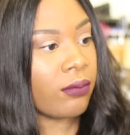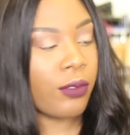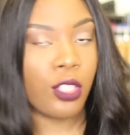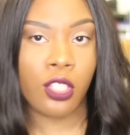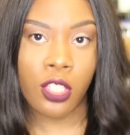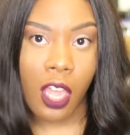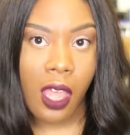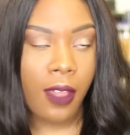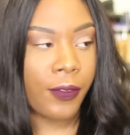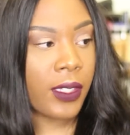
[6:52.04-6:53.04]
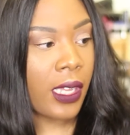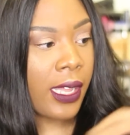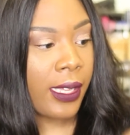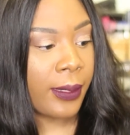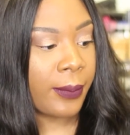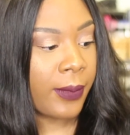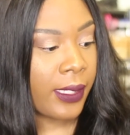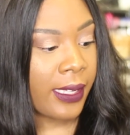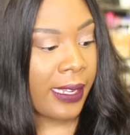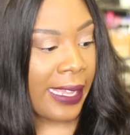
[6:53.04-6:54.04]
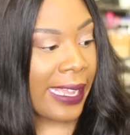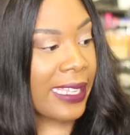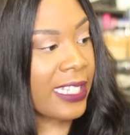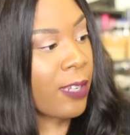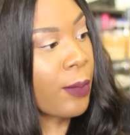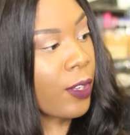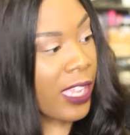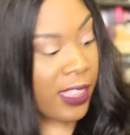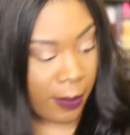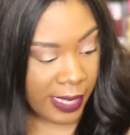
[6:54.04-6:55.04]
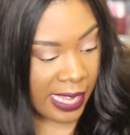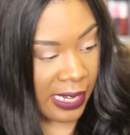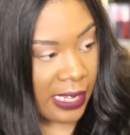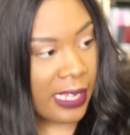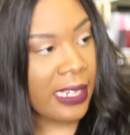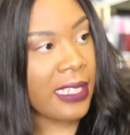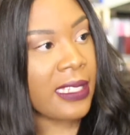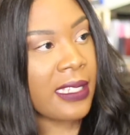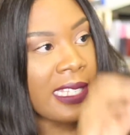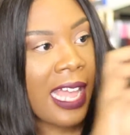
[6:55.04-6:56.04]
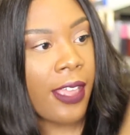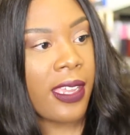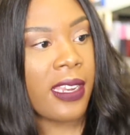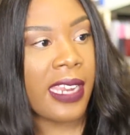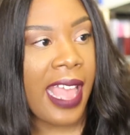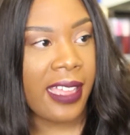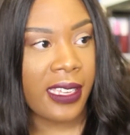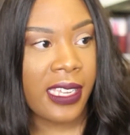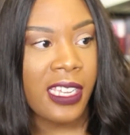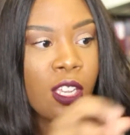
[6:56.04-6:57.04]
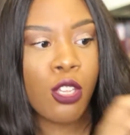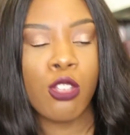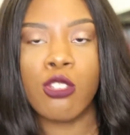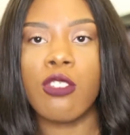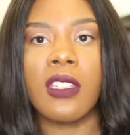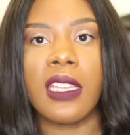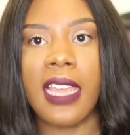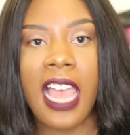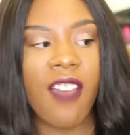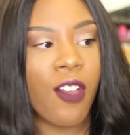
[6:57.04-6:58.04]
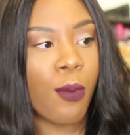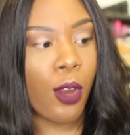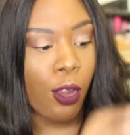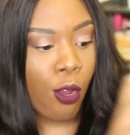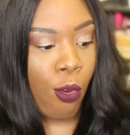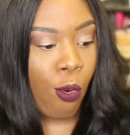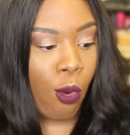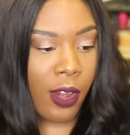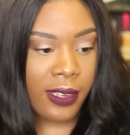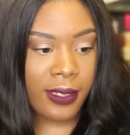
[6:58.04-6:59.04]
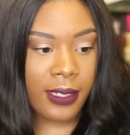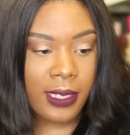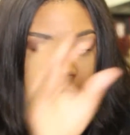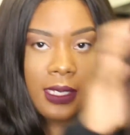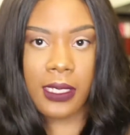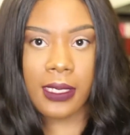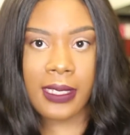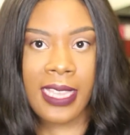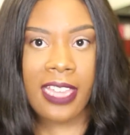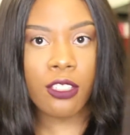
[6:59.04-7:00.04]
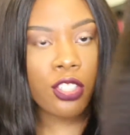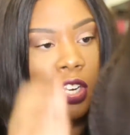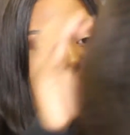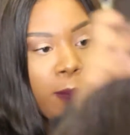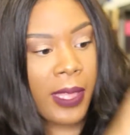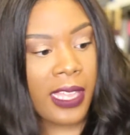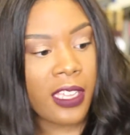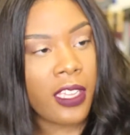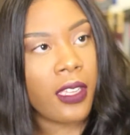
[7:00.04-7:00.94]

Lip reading: soft. Like I said in the beginning, it is Italian Yaki, so it's gonna have a more coarse texture, but